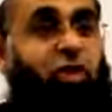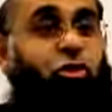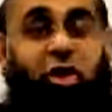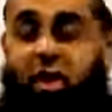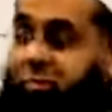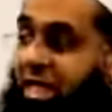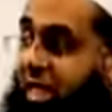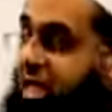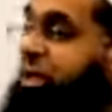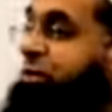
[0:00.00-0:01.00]
You can't
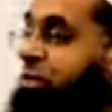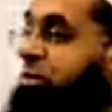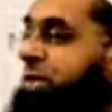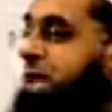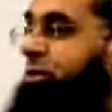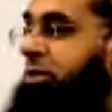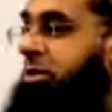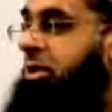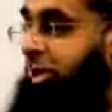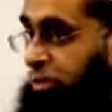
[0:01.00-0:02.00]
make any of those
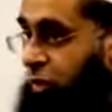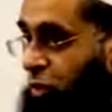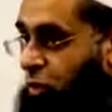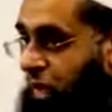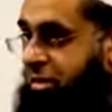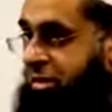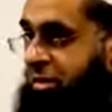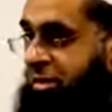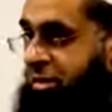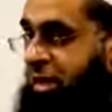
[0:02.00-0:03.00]
sounds. That's what the Quran
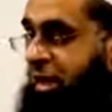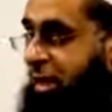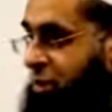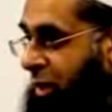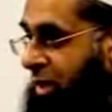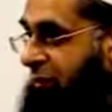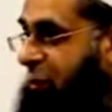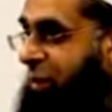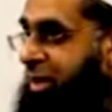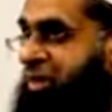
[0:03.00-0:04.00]
says. It's one of the
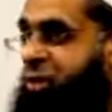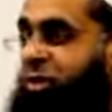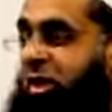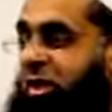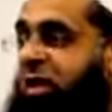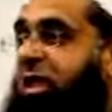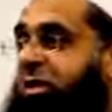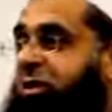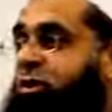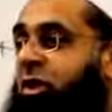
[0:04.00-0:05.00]
few places in the Quran
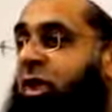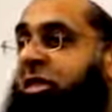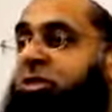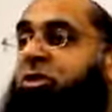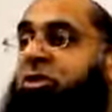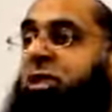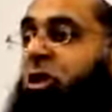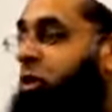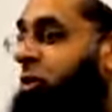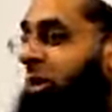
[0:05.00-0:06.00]
that the Quran has used
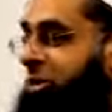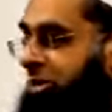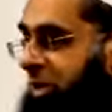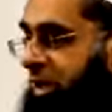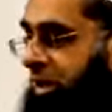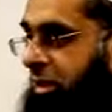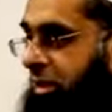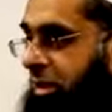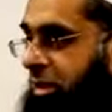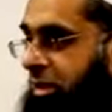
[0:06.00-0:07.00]
an onomatopoeia,
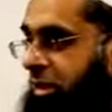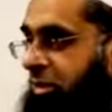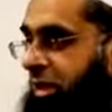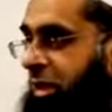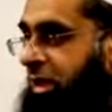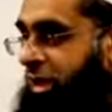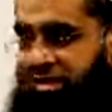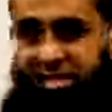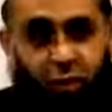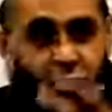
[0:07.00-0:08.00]
right? A
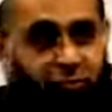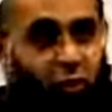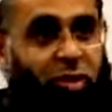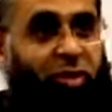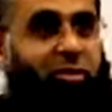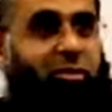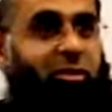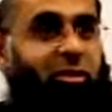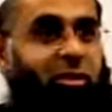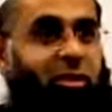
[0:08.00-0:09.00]
sound of a word,
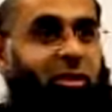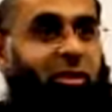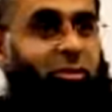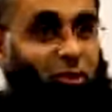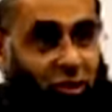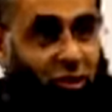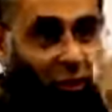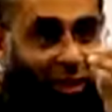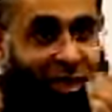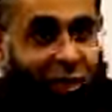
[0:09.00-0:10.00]
to
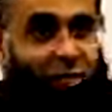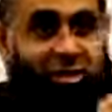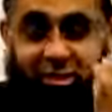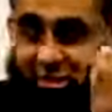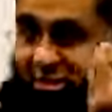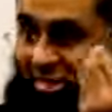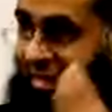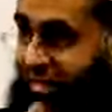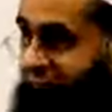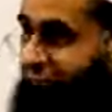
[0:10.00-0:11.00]
show how
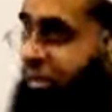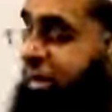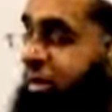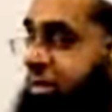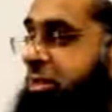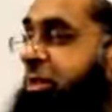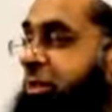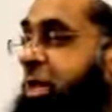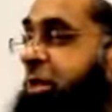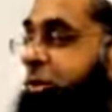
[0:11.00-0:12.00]
significant this
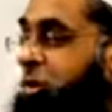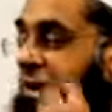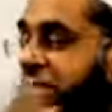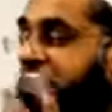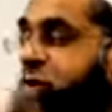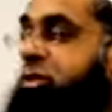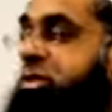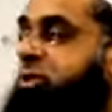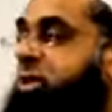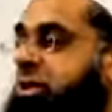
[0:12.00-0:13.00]
is, that do not even use
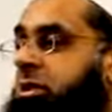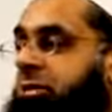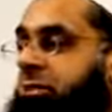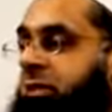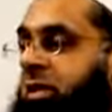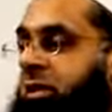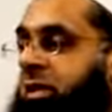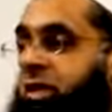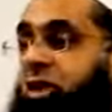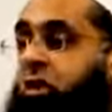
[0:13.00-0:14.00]
this word,
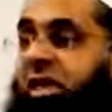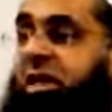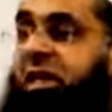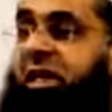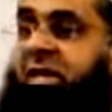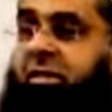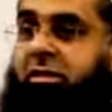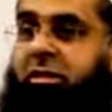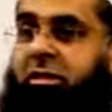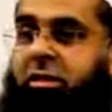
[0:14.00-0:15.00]
right? Or anything like
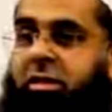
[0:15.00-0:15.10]
it.